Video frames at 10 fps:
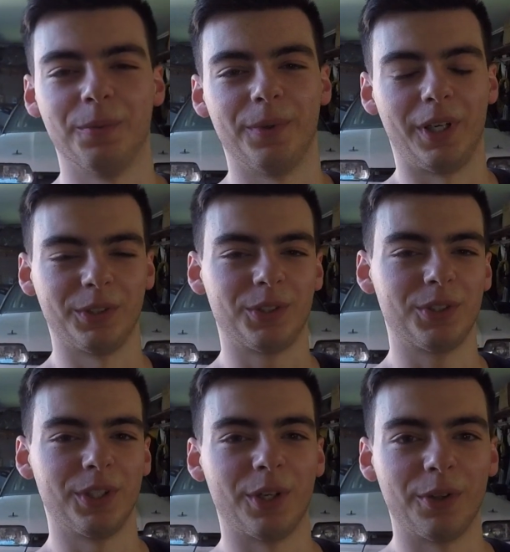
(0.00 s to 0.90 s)
I'm just
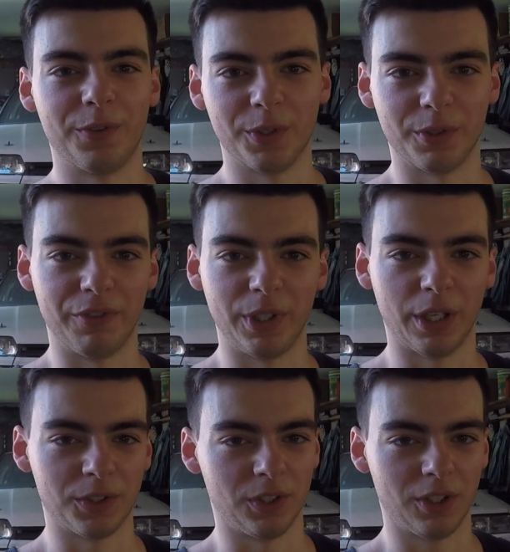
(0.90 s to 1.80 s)
going to go through the video.
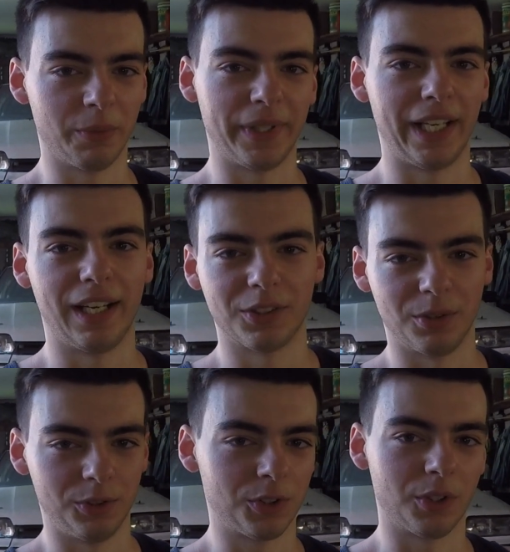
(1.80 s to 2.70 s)
It's not going to be a how-to,
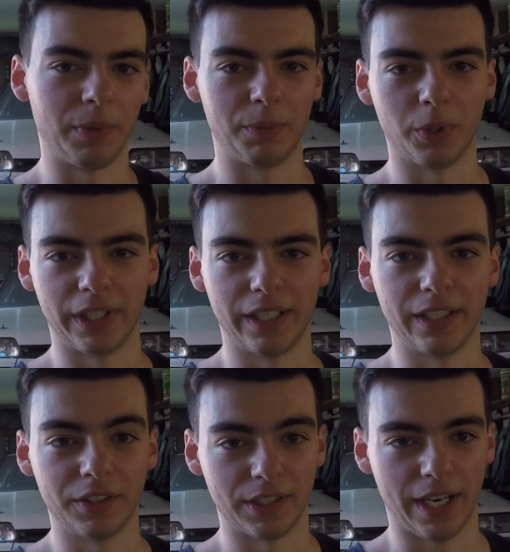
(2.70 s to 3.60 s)
it's just going to be putting it
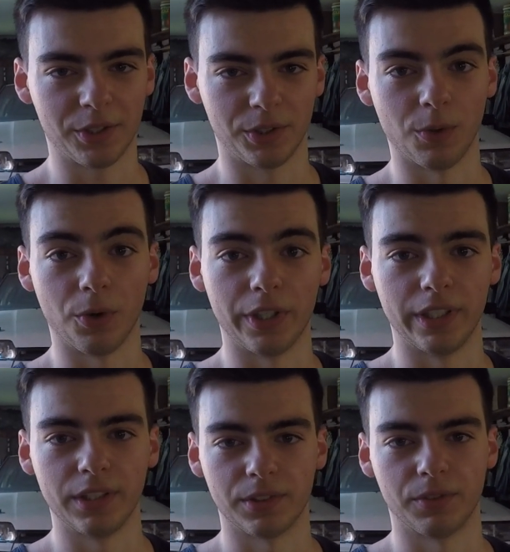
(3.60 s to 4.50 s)
in because there actually
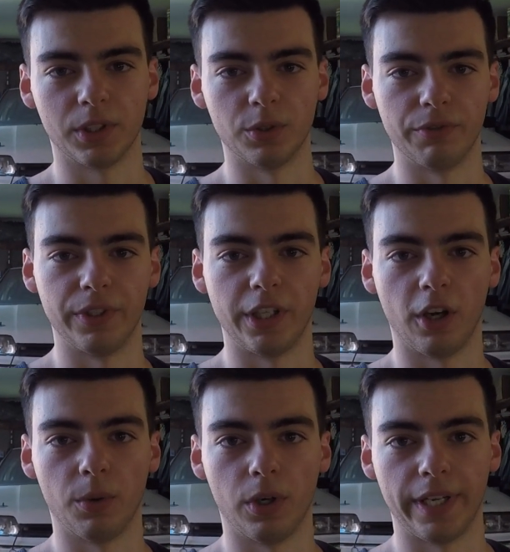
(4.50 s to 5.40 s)
already is a really good
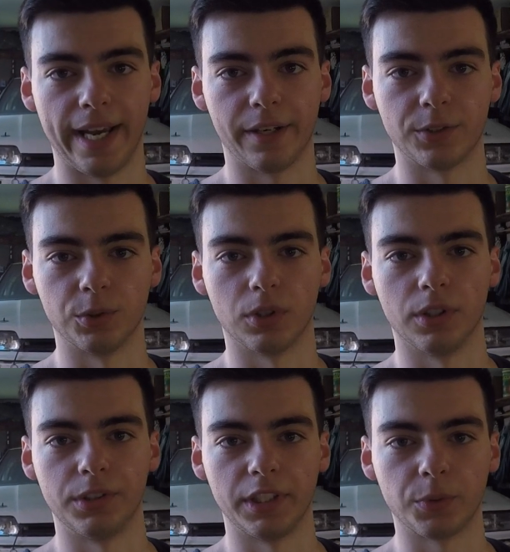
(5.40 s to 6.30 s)
video on how to do it
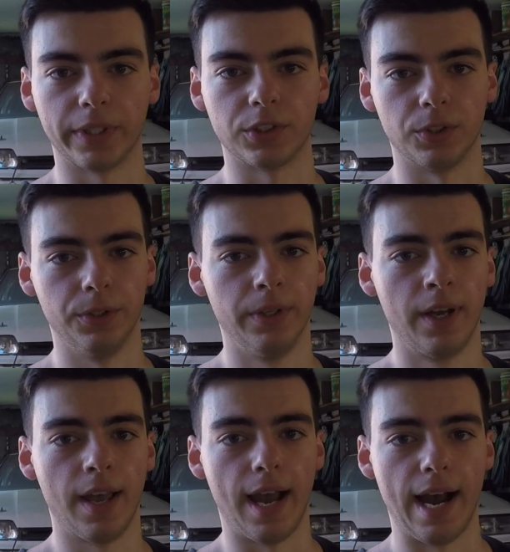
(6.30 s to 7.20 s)
on a D22.
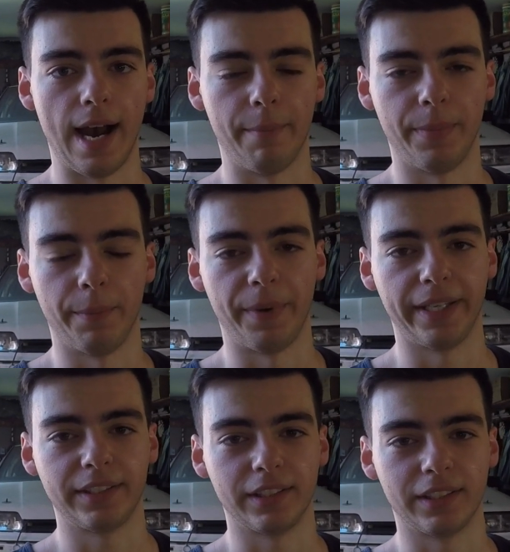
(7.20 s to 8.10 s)
But
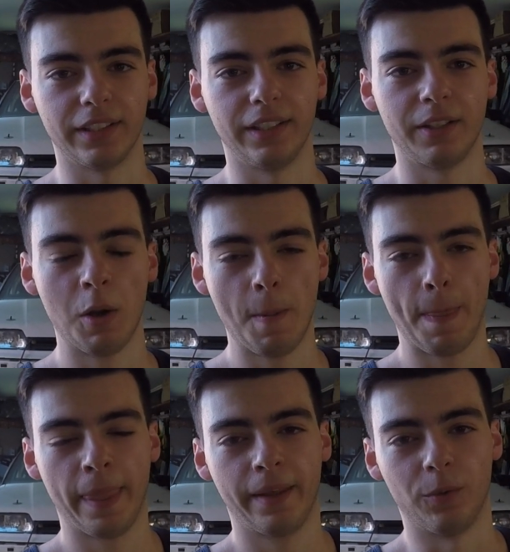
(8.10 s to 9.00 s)
basically
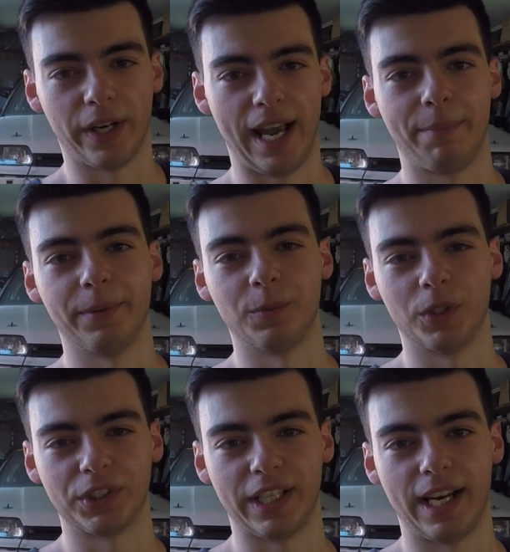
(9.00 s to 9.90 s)
what happened
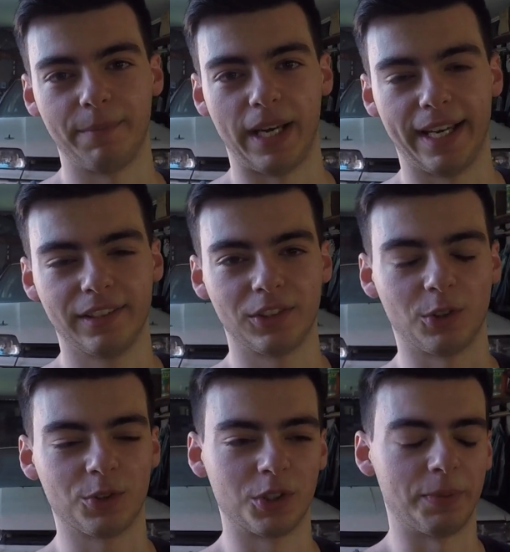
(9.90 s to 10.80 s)
was that I had the
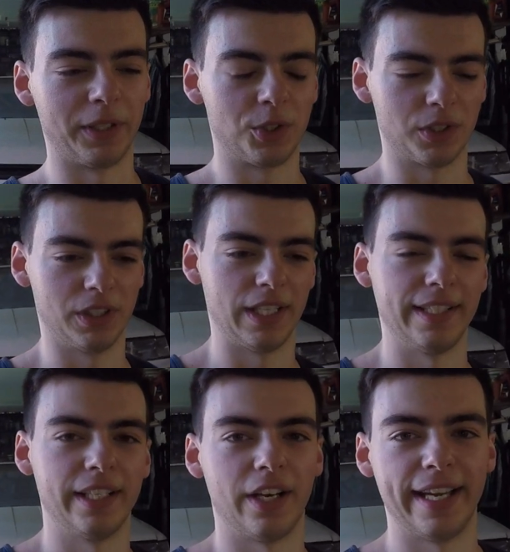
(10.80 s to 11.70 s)
stock suspension
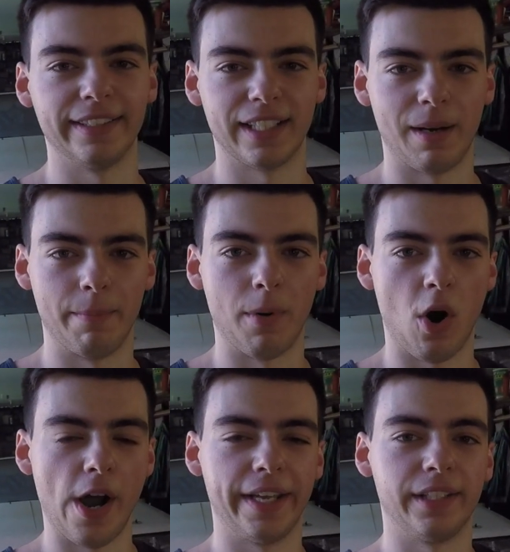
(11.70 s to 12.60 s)
and then I ended up
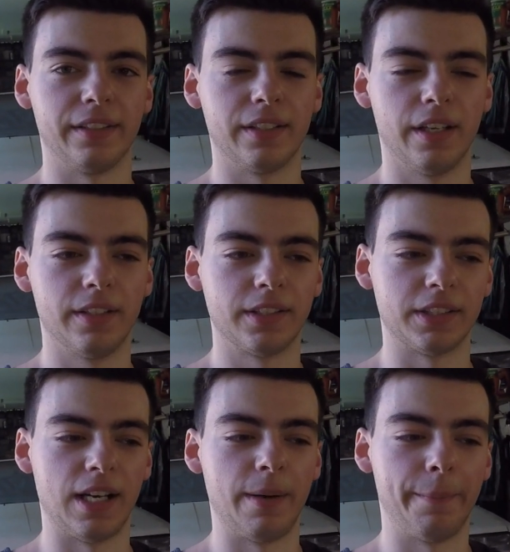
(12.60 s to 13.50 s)
buying
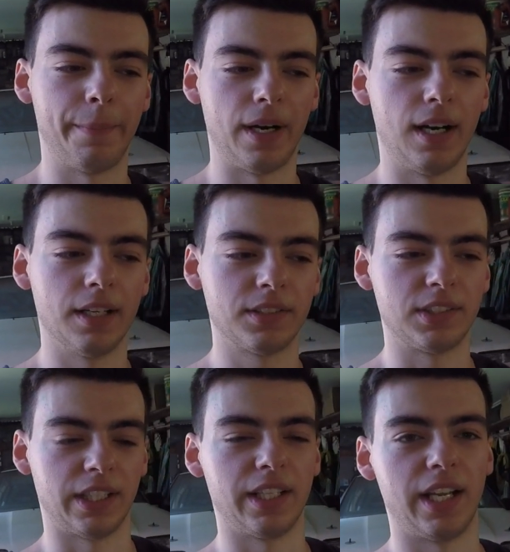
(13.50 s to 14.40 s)
some parts
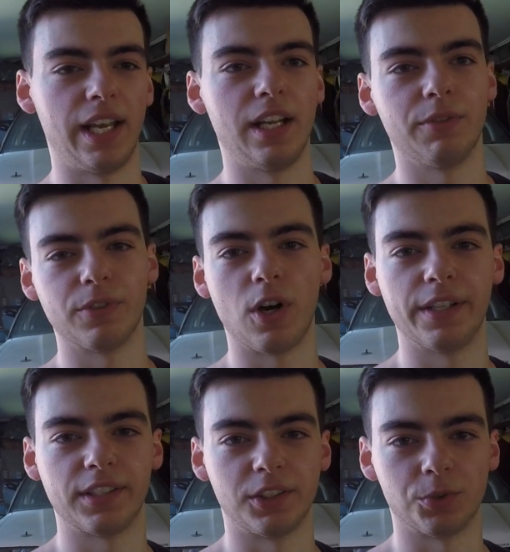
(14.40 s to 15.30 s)
secondhand off a guy
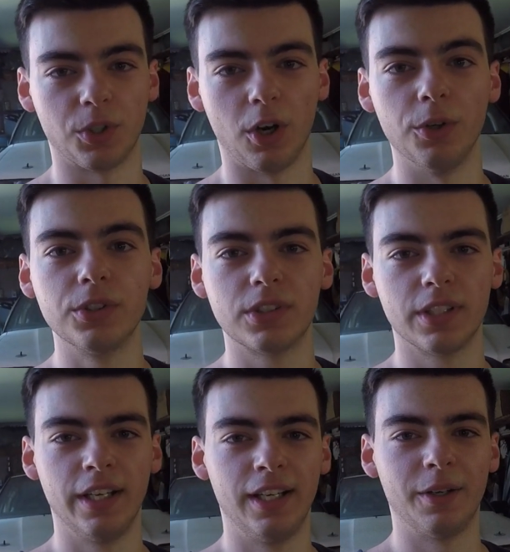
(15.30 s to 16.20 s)
on the Central Coast,
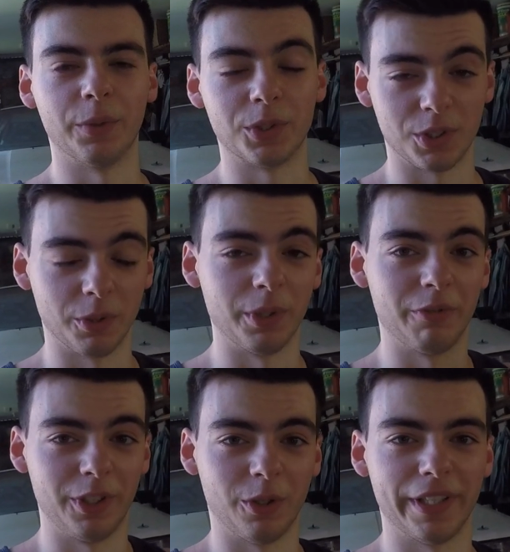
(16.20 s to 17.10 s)
which there'll be a
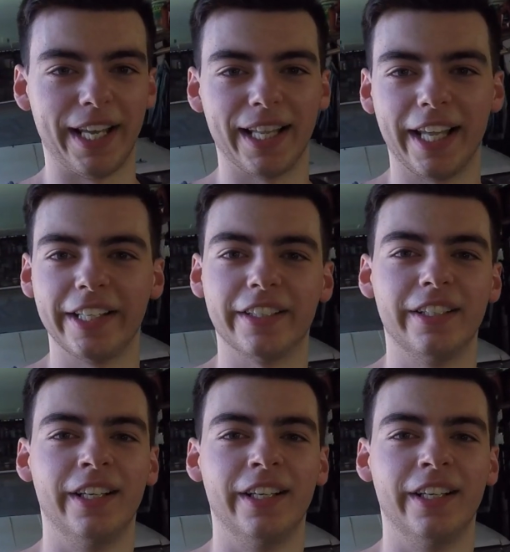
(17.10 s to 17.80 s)
video on that later.